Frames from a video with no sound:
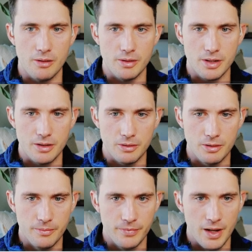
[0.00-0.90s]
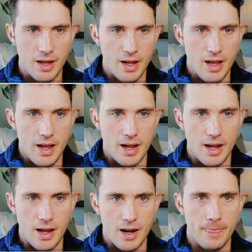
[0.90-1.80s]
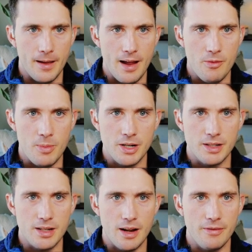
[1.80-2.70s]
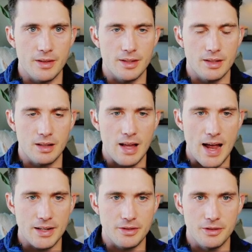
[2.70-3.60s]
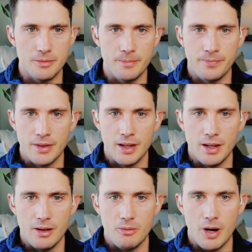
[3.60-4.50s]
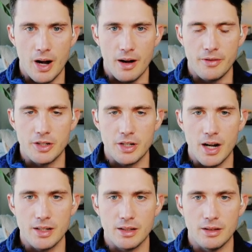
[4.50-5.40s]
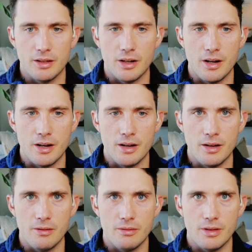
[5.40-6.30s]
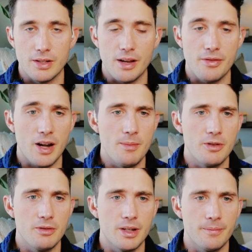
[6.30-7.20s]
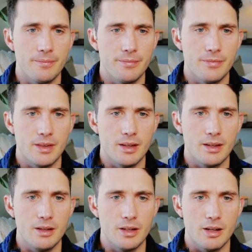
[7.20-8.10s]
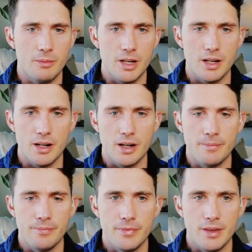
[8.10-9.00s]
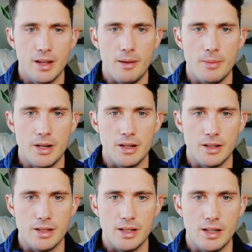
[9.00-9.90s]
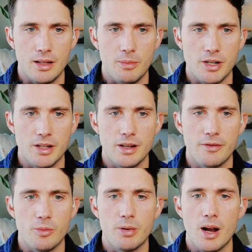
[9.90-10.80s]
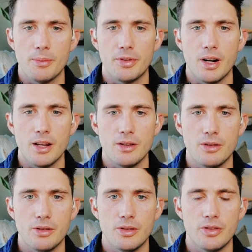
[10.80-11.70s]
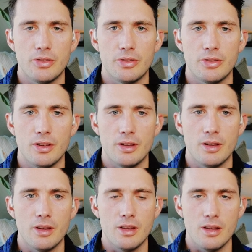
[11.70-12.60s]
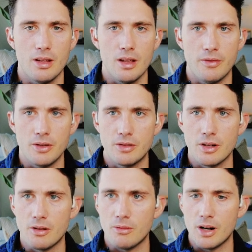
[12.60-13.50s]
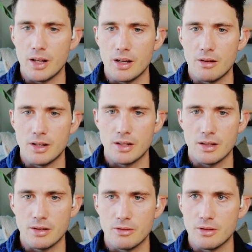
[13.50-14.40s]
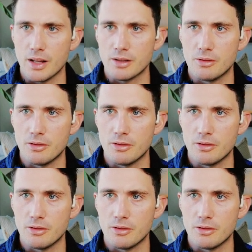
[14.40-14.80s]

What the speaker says: which is cool. And I have a bunch of stuff in this classroom where if you're trying to learn the stuff that I'm doing, you can come in here and you can see a bunch of the different prompts that I use. If you don't want to go into the school, that's cool